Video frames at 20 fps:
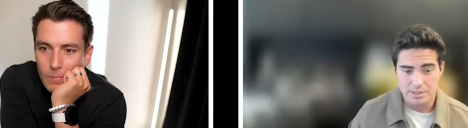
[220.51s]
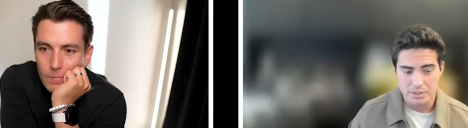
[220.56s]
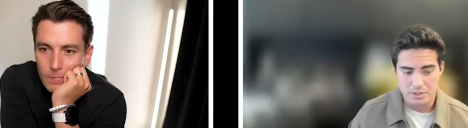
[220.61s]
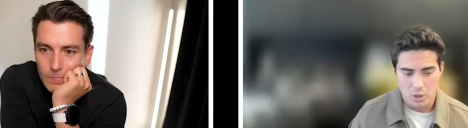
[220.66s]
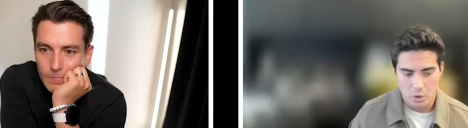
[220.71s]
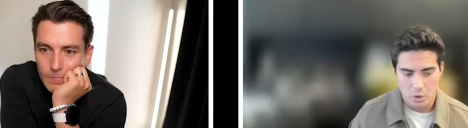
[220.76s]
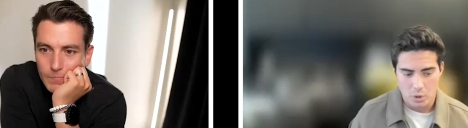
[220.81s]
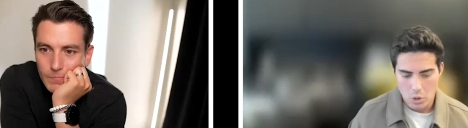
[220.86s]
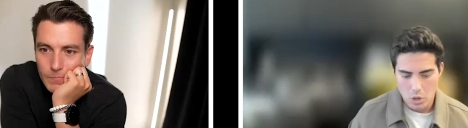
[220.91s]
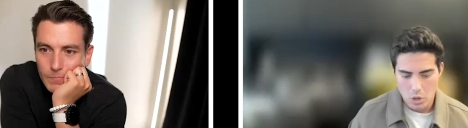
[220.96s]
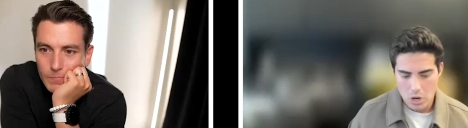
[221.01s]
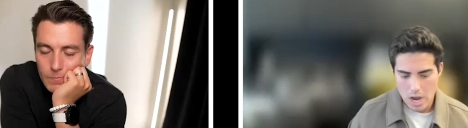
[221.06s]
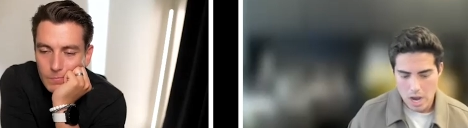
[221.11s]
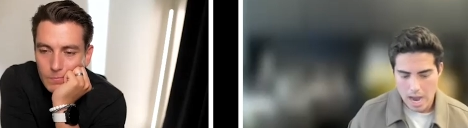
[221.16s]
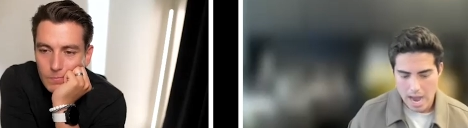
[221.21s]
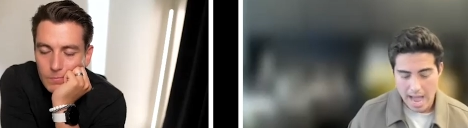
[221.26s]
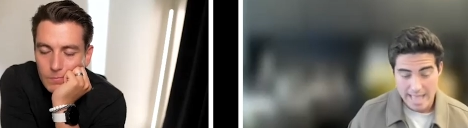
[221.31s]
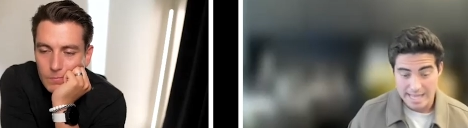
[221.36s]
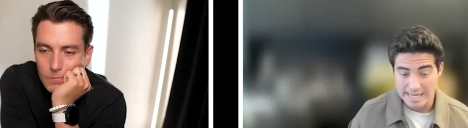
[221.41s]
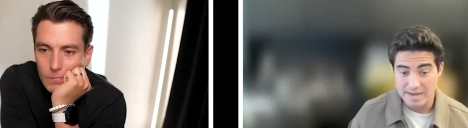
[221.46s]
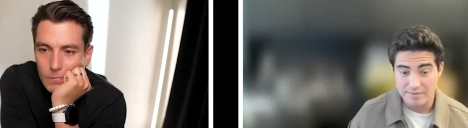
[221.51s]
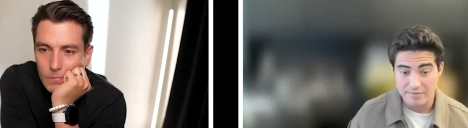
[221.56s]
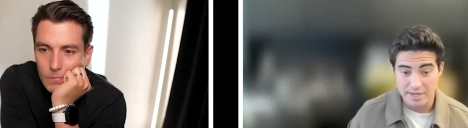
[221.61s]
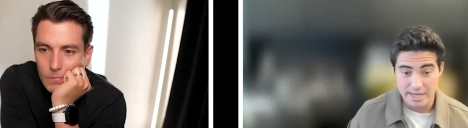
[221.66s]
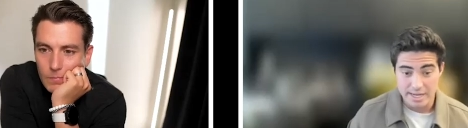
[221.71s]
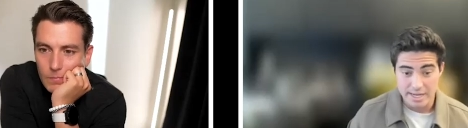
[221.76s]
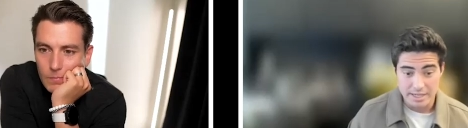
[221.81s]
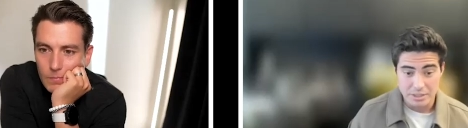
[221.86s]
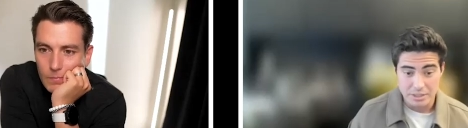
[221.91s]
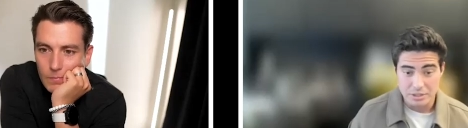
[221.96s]
Speaker 1: So I didn't have a
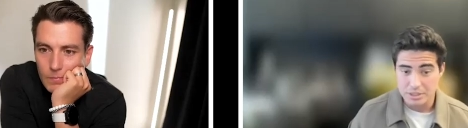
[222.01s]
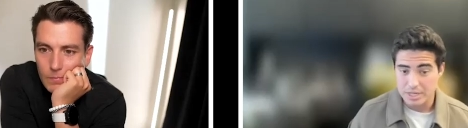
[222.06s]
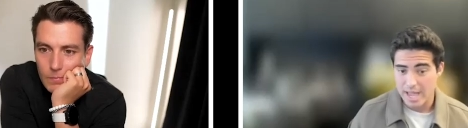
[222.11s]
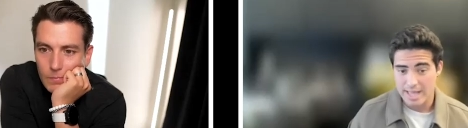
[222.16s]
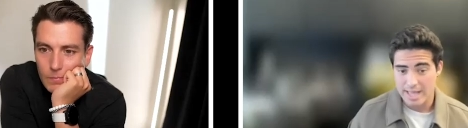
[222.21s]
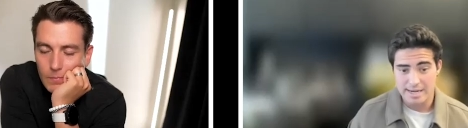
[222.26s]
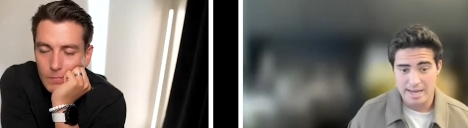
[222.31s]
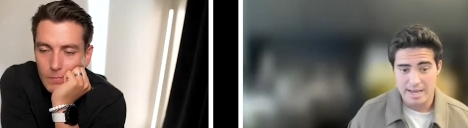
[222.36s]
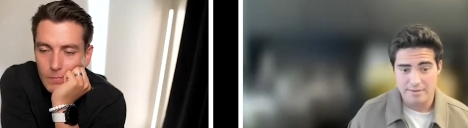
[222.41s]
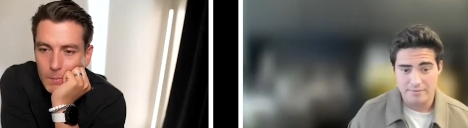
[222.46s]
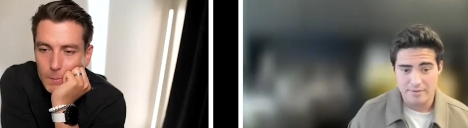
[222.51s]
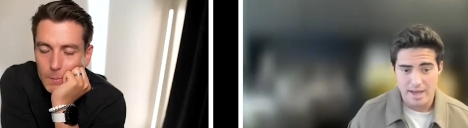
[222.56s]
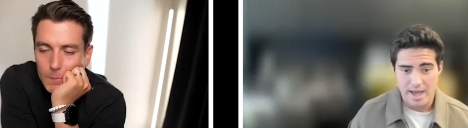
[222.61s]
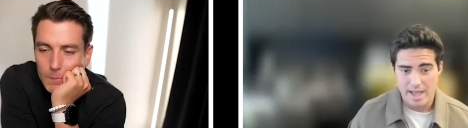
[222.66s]
niche. I didn't have.